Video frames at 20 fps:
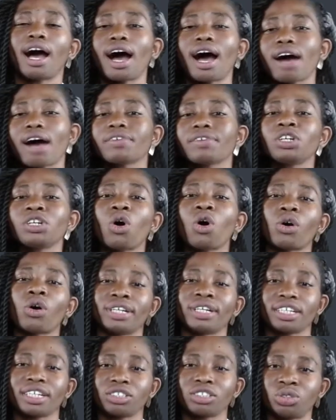having
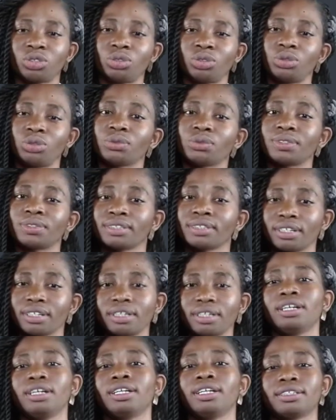understood
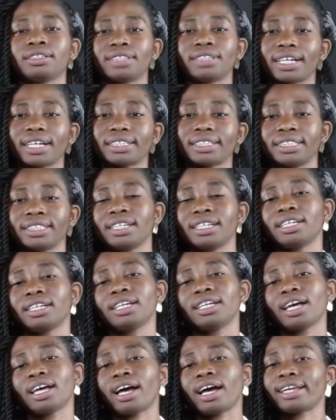that
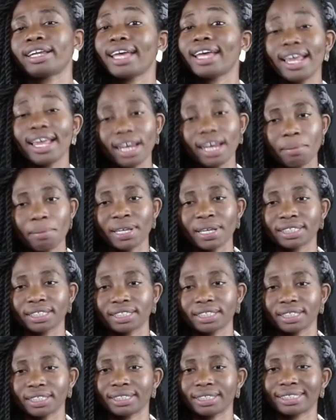an
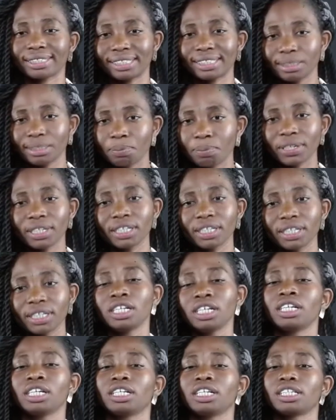element is simply
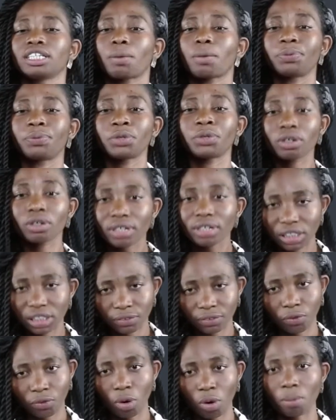the
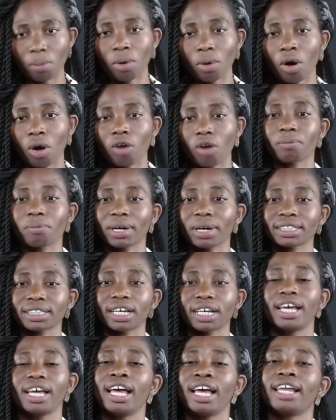purest form of
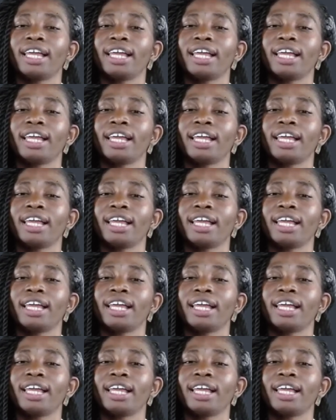matter,